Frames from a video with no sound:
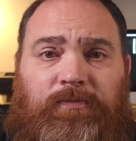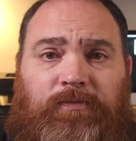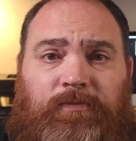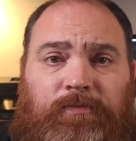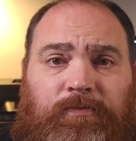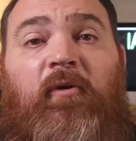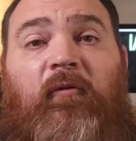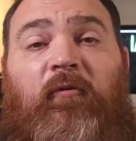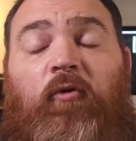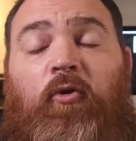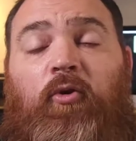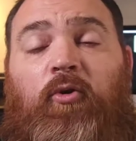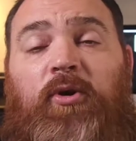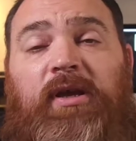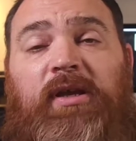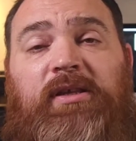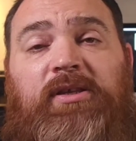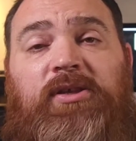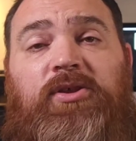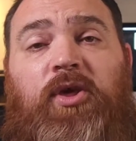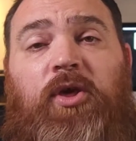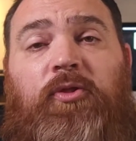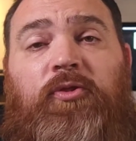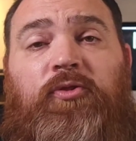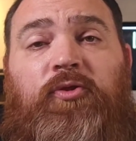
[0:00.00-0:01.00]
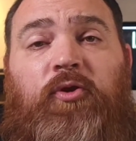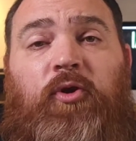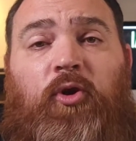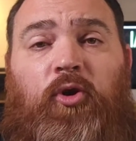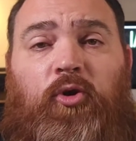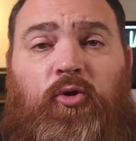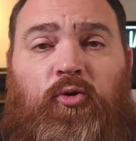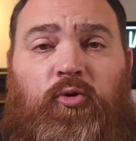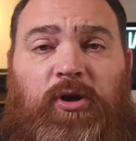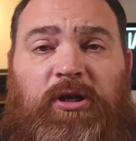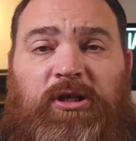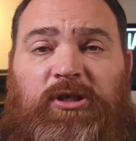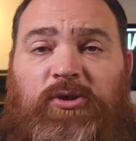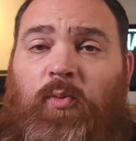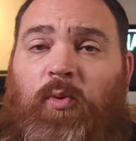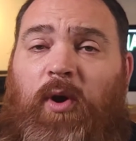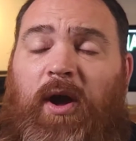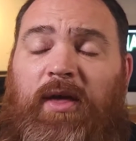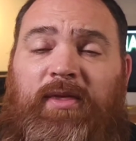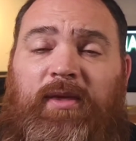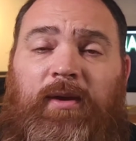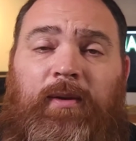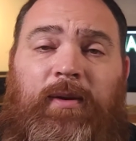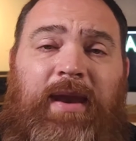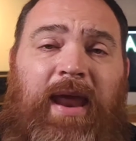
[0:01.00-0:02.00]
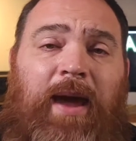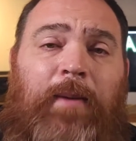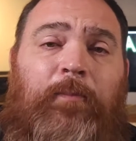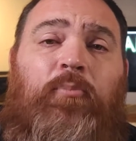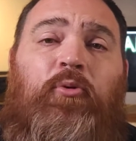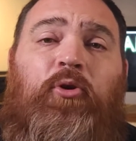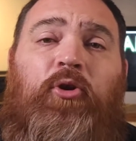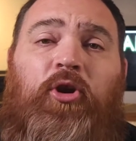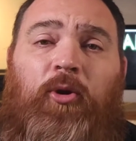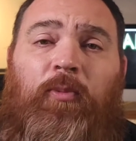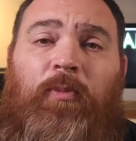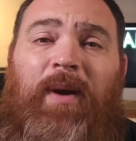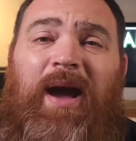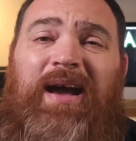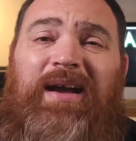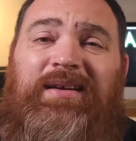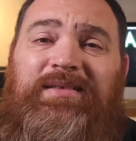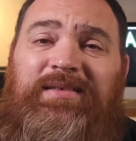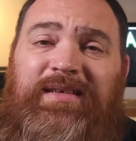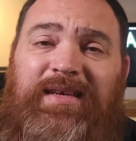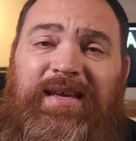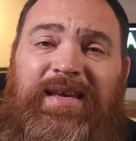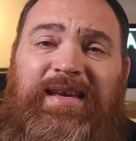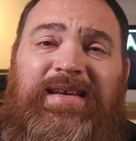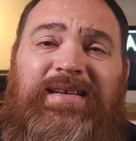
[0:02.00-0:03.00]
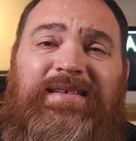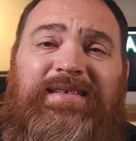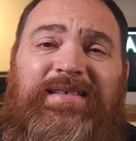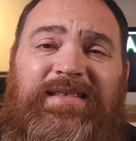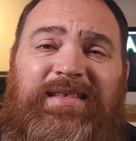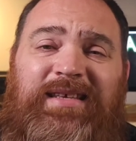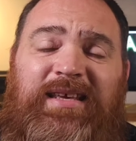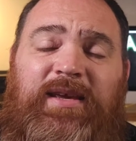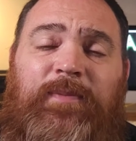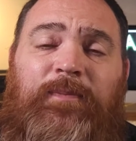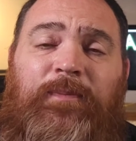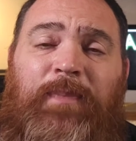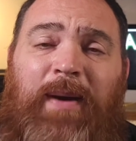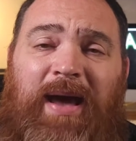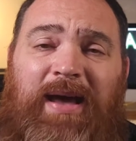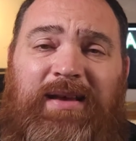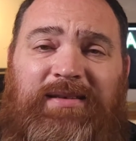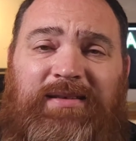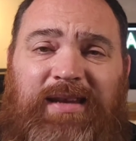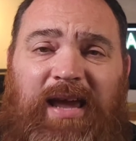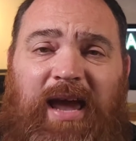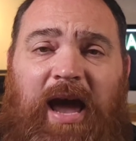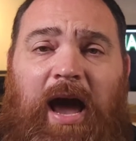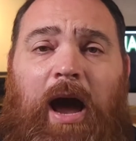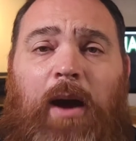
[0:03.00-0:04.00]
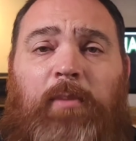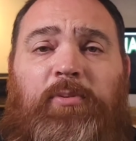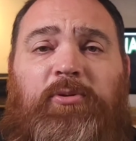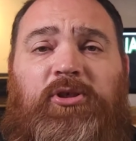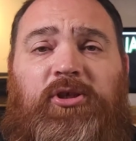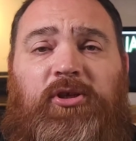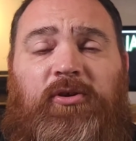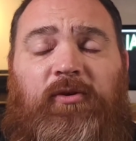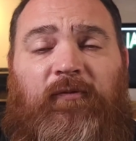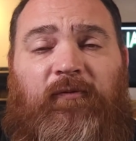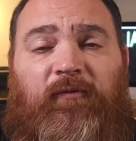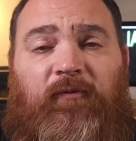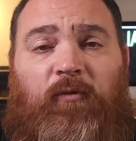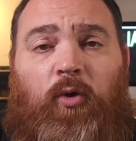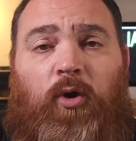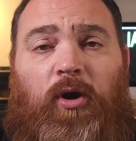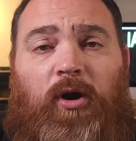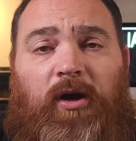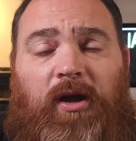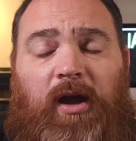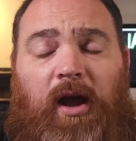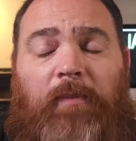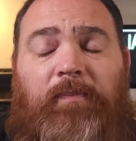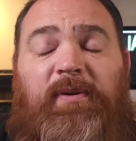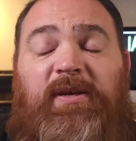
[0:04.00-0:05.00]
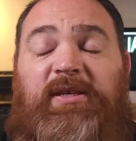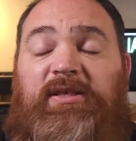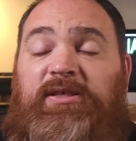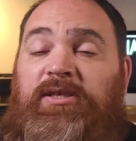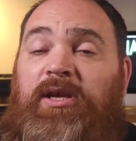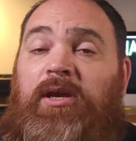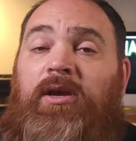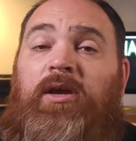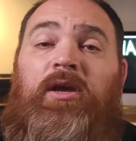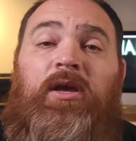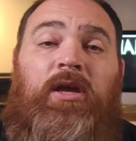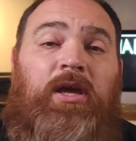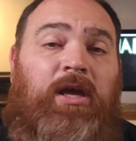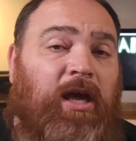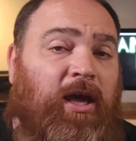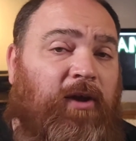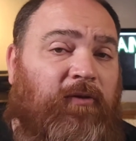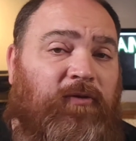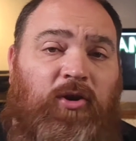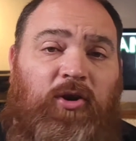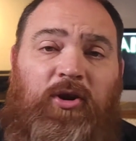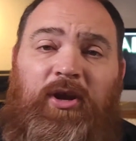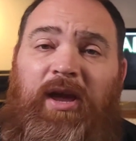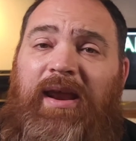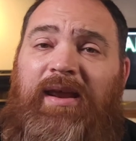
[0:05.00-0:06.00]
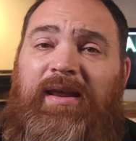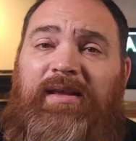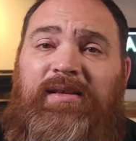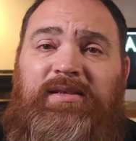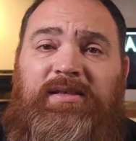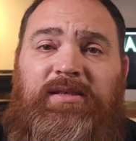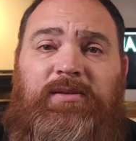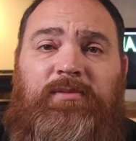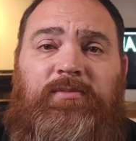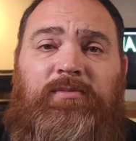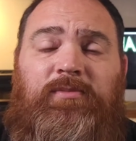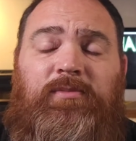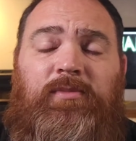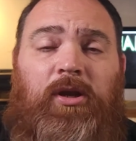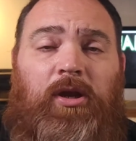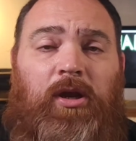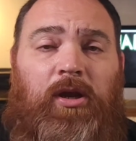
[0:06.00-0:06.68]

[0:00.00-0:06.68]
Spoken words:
Before we get to the third reason why the net breeder box is the best option for guppies, if you're getting some